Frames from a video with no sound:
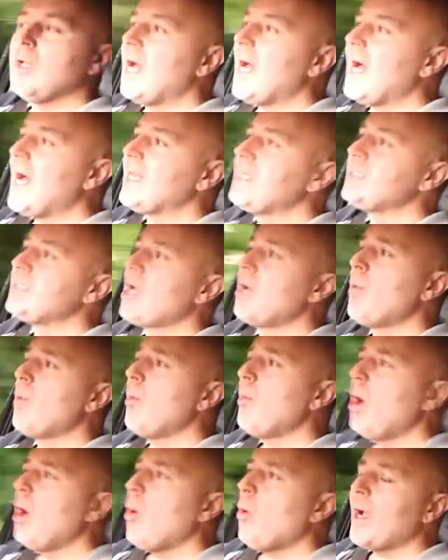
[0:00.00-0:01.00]
and
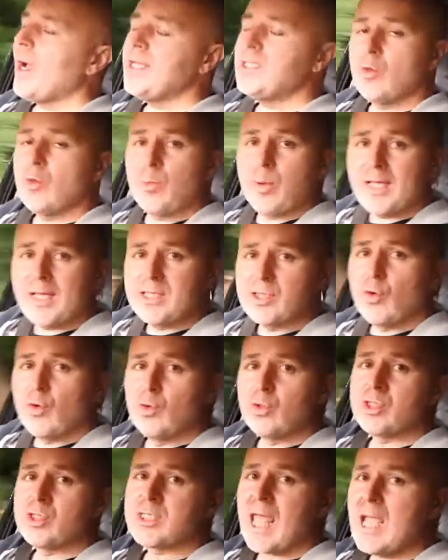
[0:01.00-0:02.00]
I'm on my way to a place
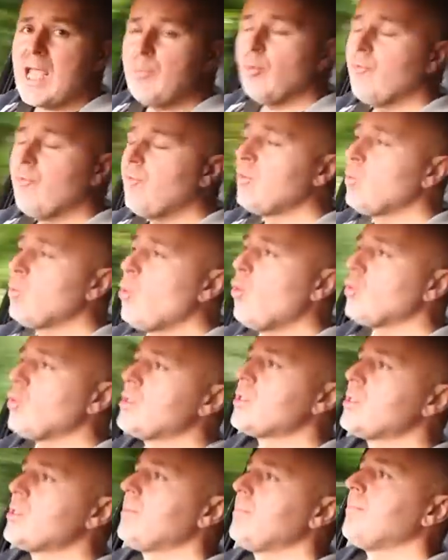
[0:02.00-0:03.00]
called Stapleford
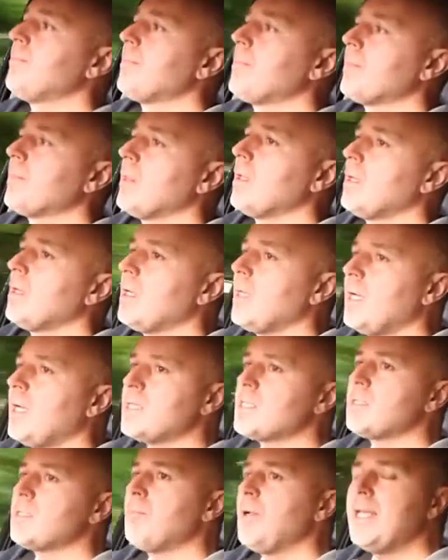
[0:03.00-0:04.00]

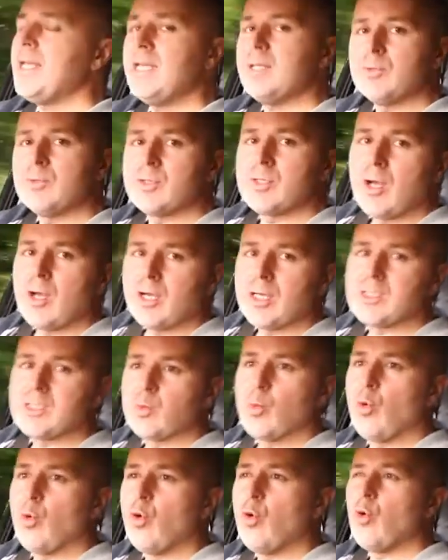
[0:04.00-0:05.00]
Woods. It's a
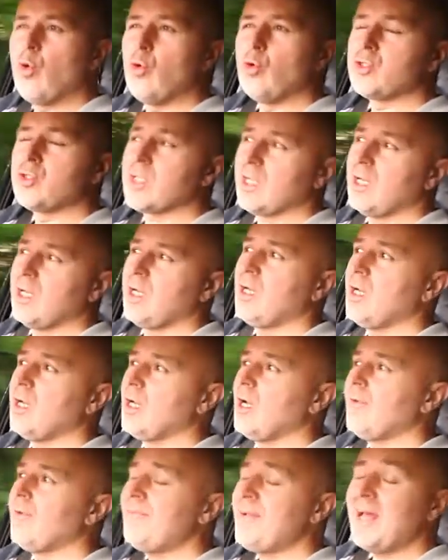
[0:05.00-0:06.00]
medium-sized ward,
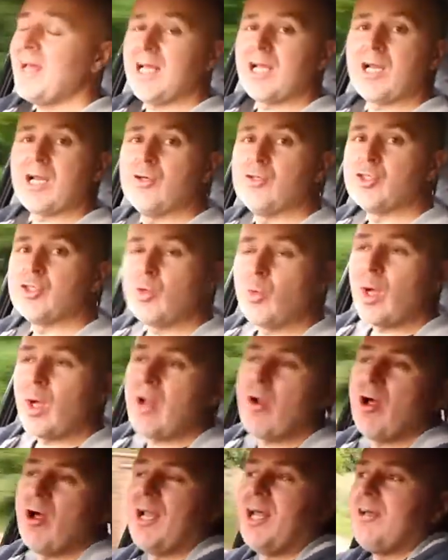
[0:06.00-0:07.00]
uh, fairly close to
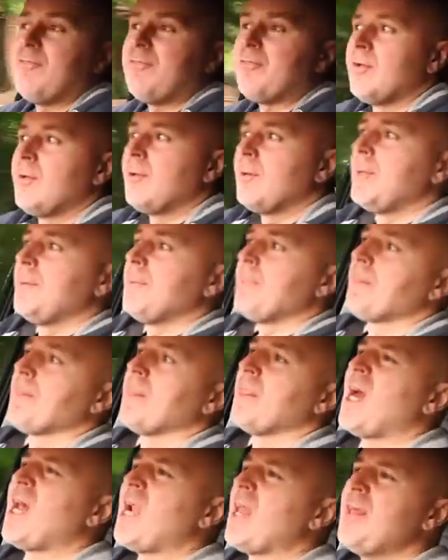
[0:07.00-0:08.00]
where I
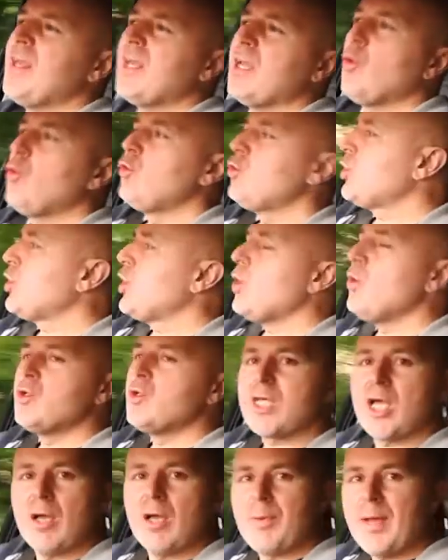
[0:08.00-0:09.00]
live, and I think I'm going to
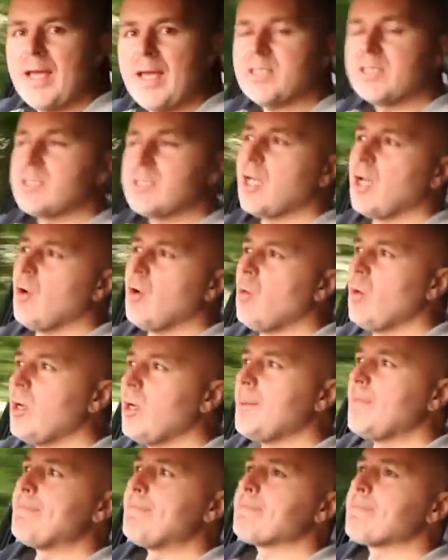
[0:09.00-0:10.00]
use it a bit, so um,
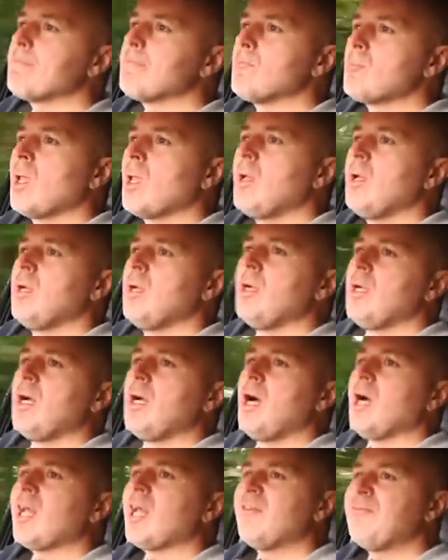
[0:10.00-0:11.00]

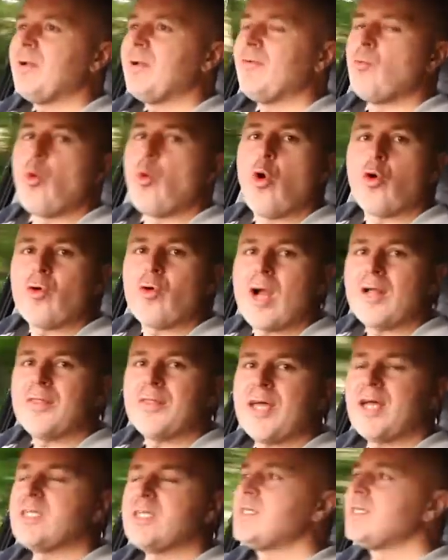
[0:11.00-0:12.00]
I'm going to bit of walk
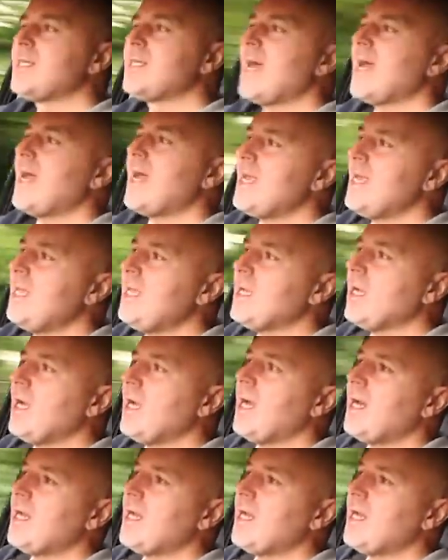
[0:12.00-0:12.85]
around there today,